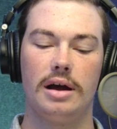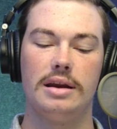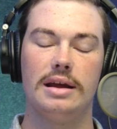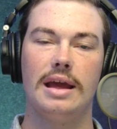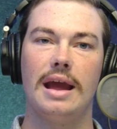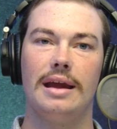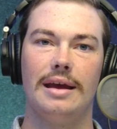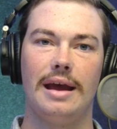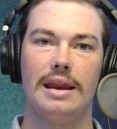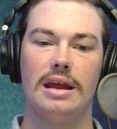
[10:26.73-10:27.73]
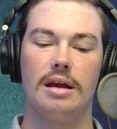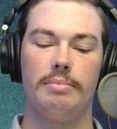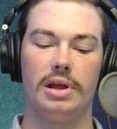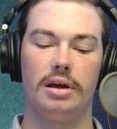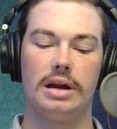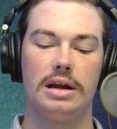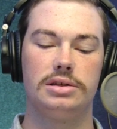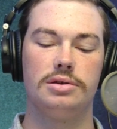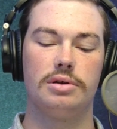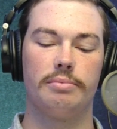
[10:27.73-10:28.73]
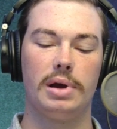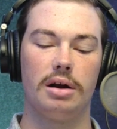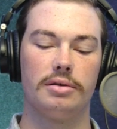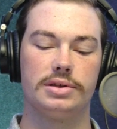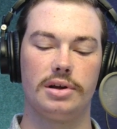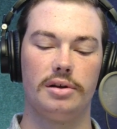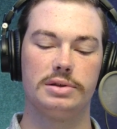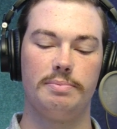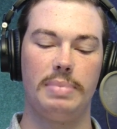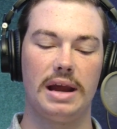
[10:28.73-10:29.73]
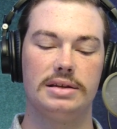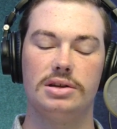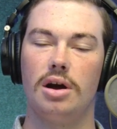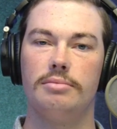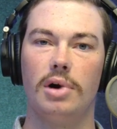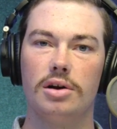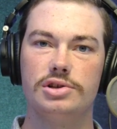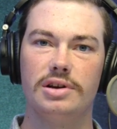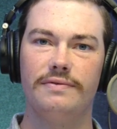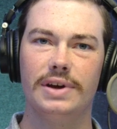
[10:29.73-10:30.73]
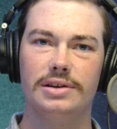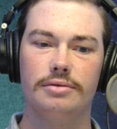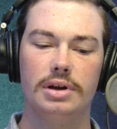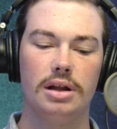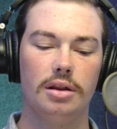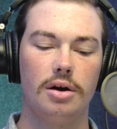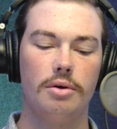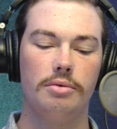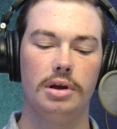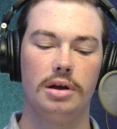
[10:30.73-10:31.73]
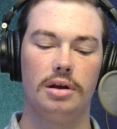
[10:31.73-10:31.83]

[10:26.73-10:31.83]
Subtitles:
negate any ability to compare results based on margin of victory alone.